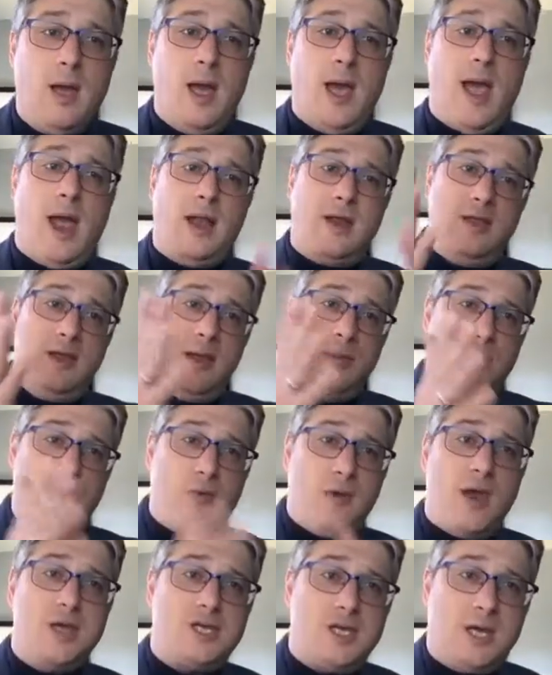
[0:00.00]
and the
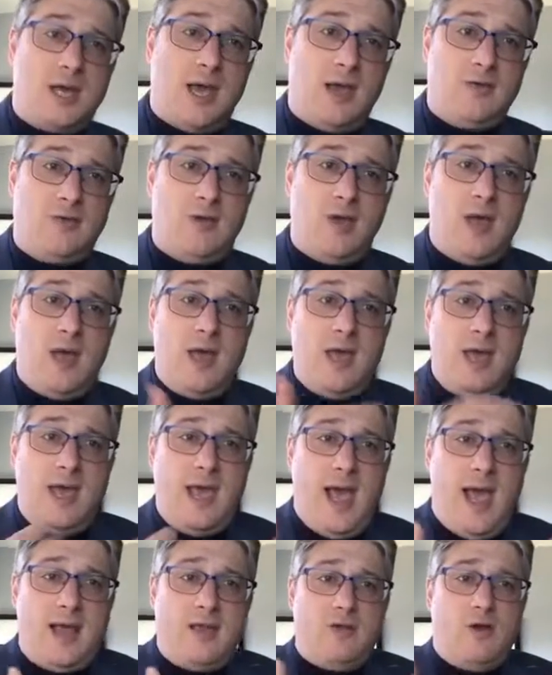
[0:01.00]
immigration case. He
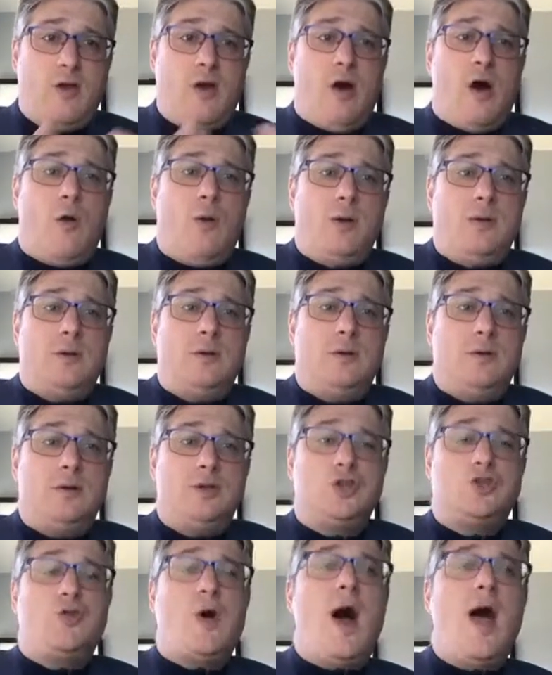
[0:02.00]
had to go and
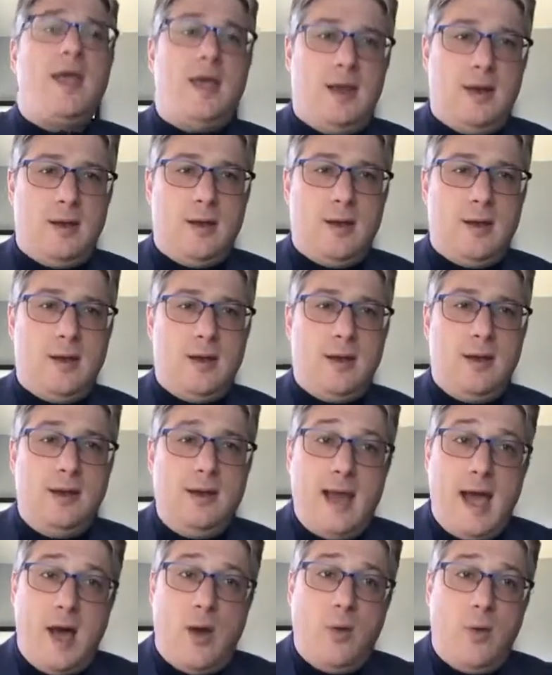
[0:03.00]
try it.
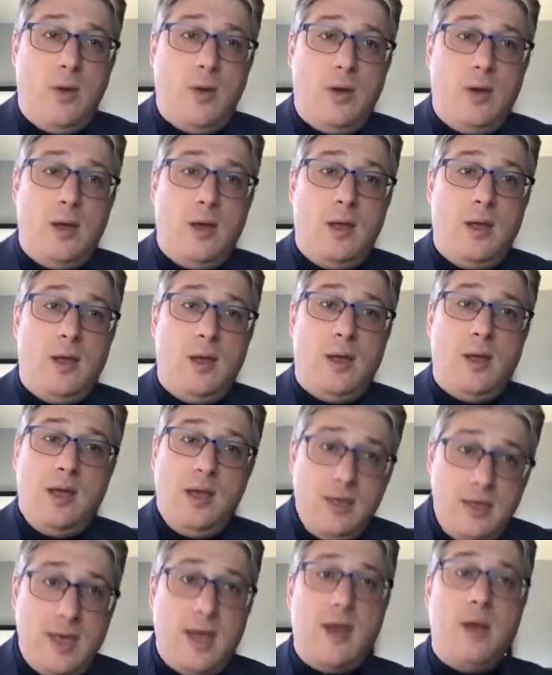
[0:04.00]
Now,
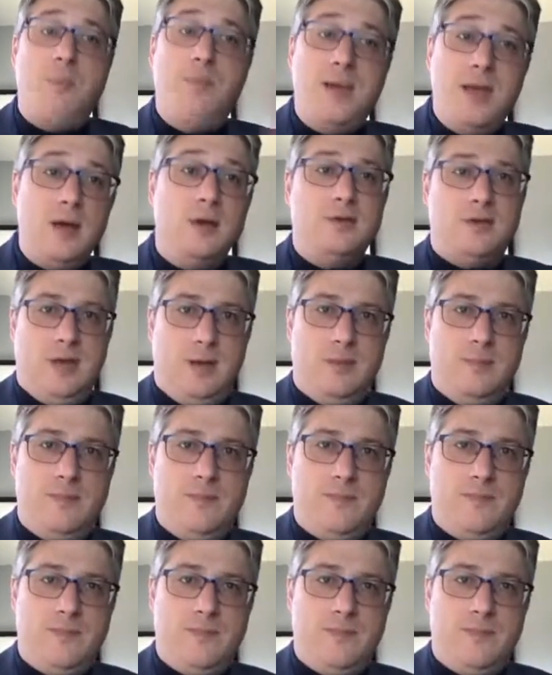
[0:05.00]
he then appealed it.